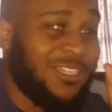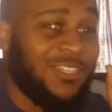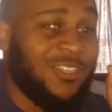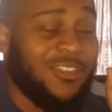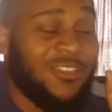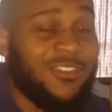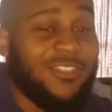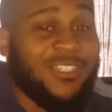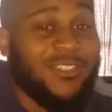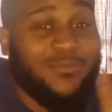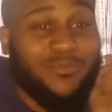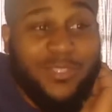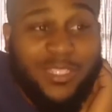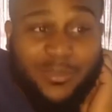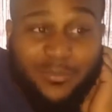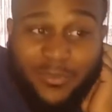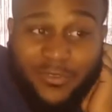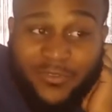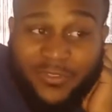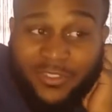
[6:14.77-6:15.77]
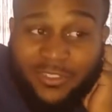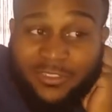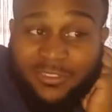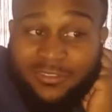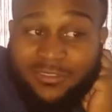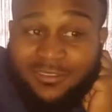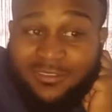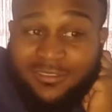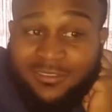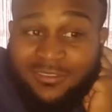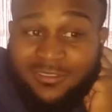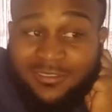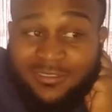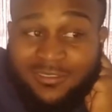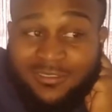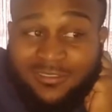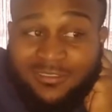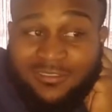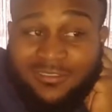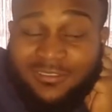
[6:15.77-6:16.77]
don't heard this beat before.
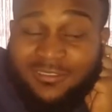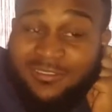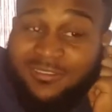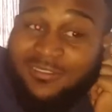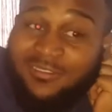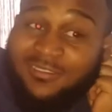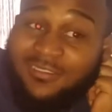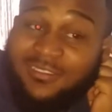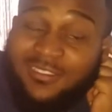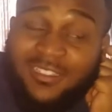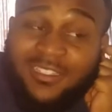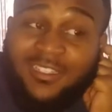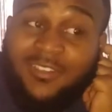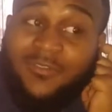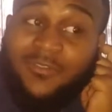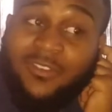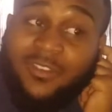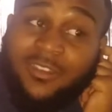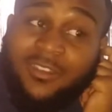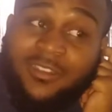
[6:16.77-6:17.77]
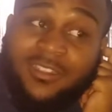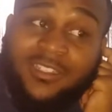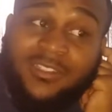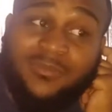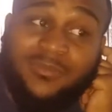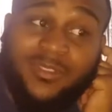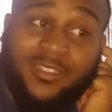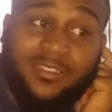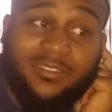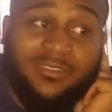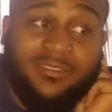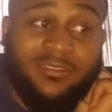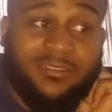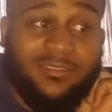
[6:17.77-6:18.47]
I've heard this beat.